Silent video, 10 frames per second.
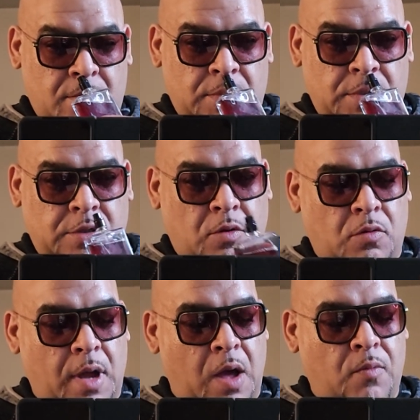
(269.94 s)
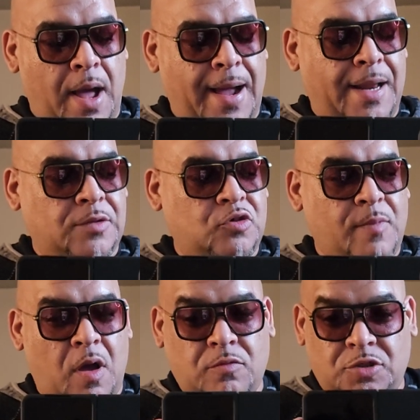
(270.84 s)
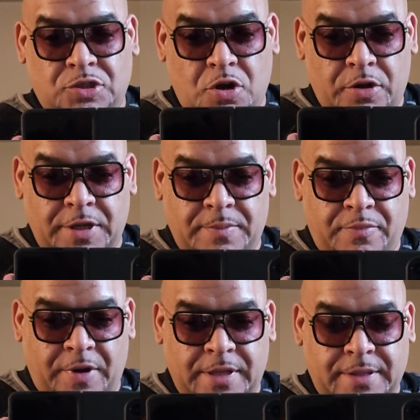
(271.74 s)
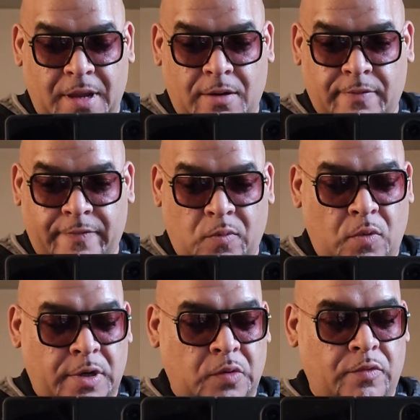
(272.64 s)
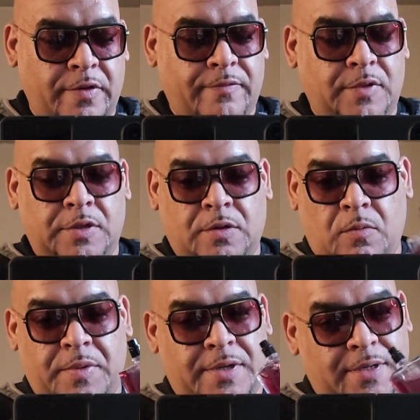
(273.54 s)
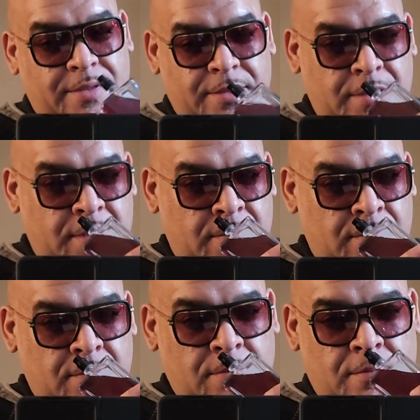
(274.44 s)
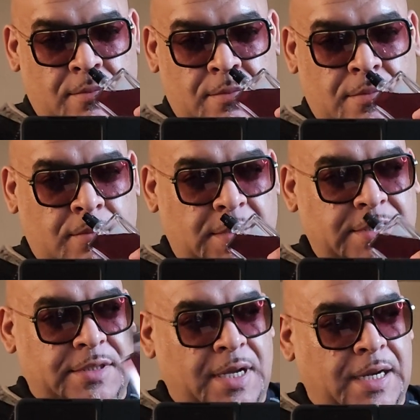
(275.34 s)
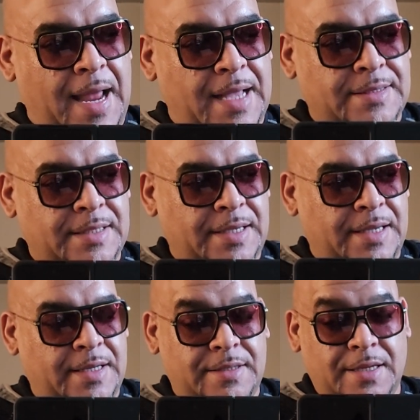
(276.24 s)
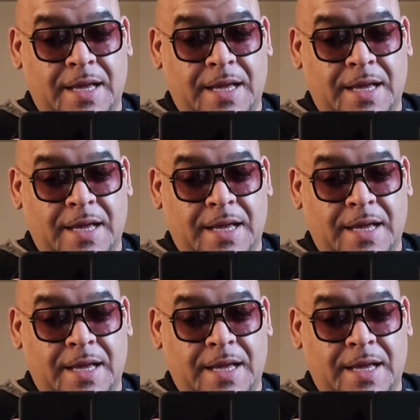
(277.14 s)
I gotta do my own Shergi breakdown of a 101, because this is a classic, and it's